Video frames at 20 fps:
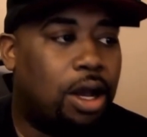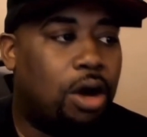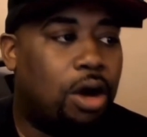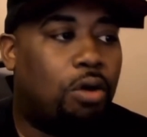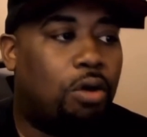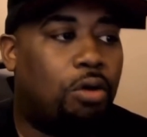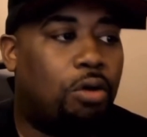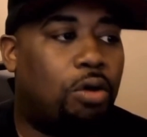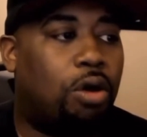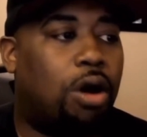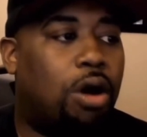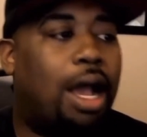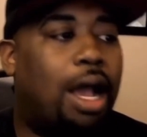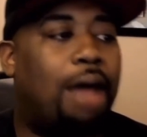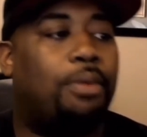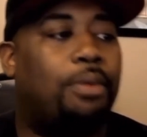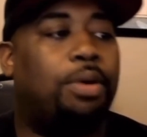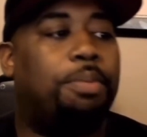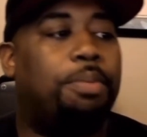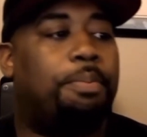Or I
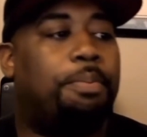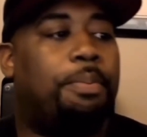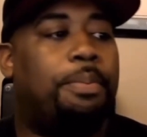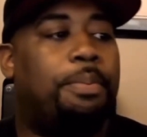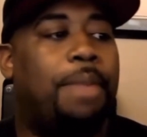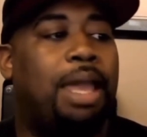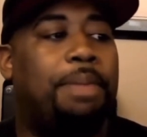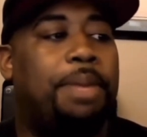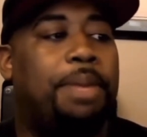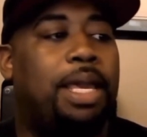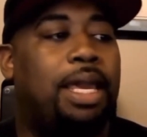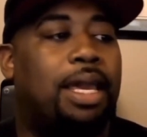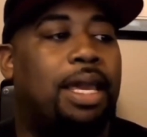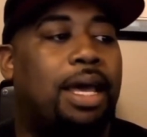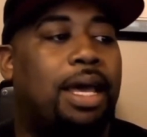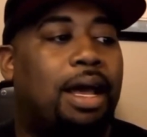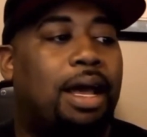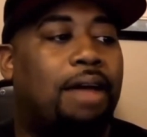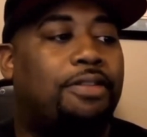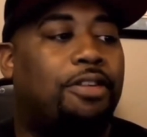would maybe
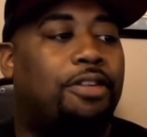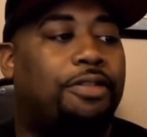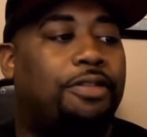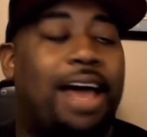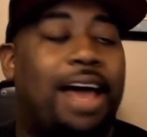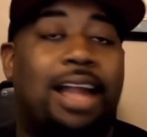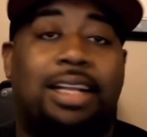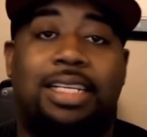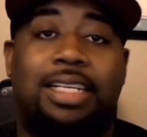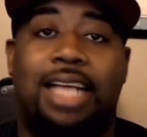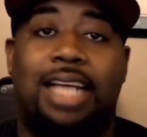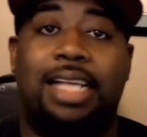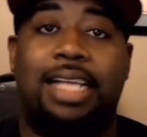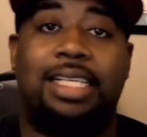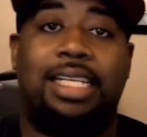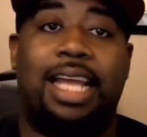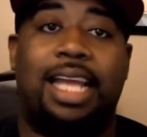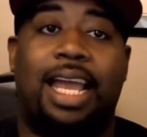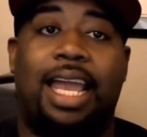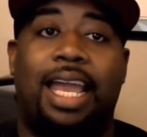for Valentine's
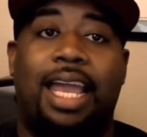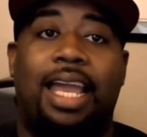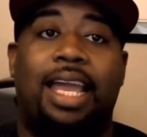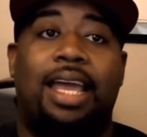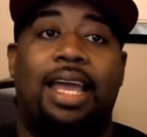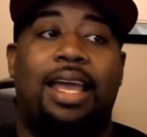Day